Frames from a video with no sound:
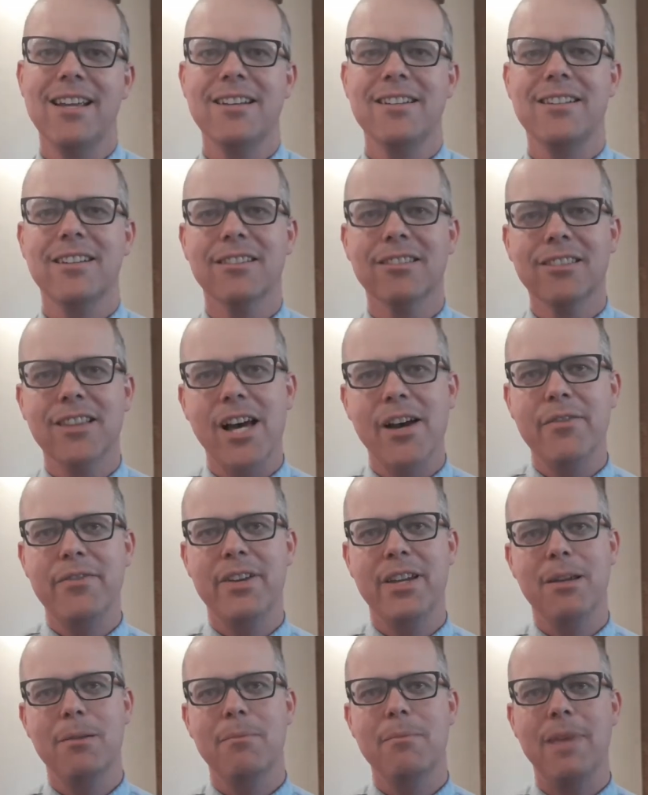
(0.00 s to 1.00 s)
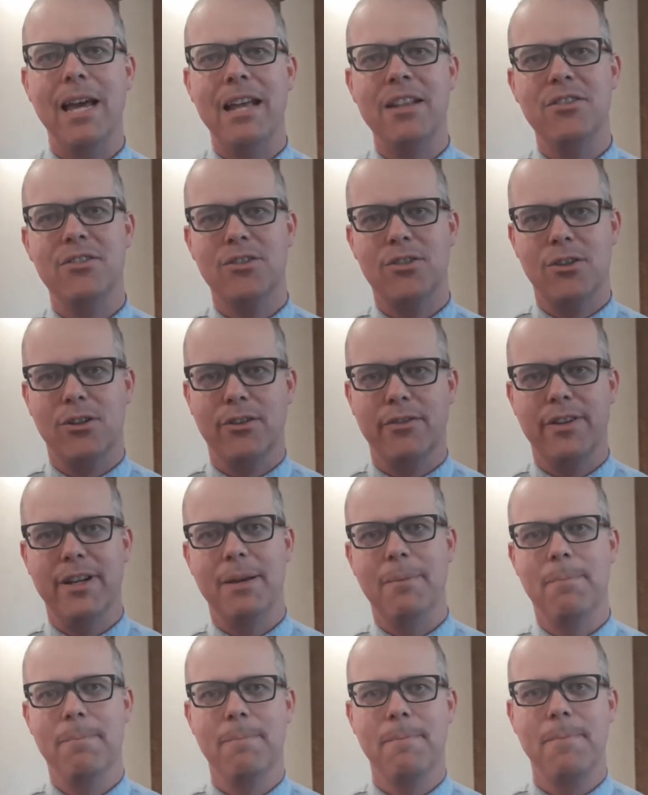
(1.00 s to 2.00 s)
to love him and serve
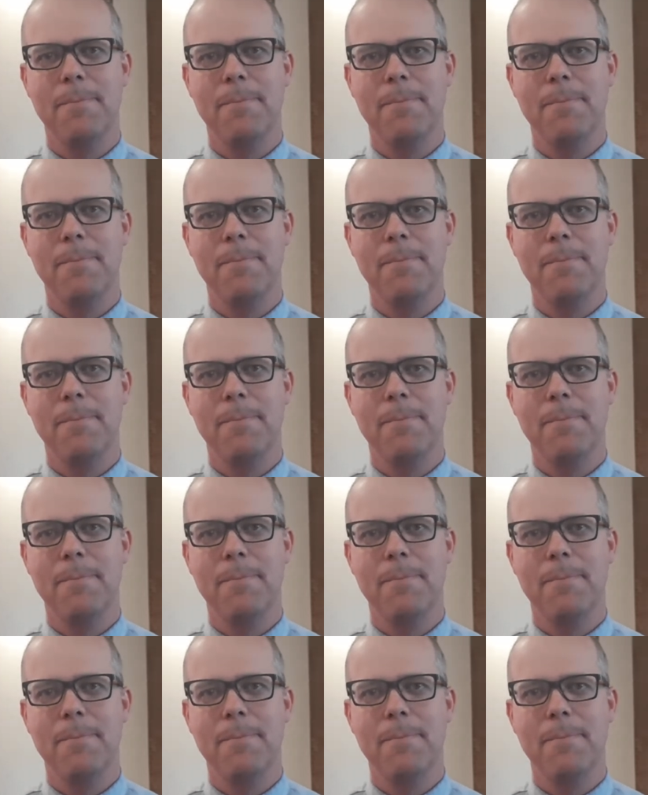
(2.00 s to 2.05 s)
him.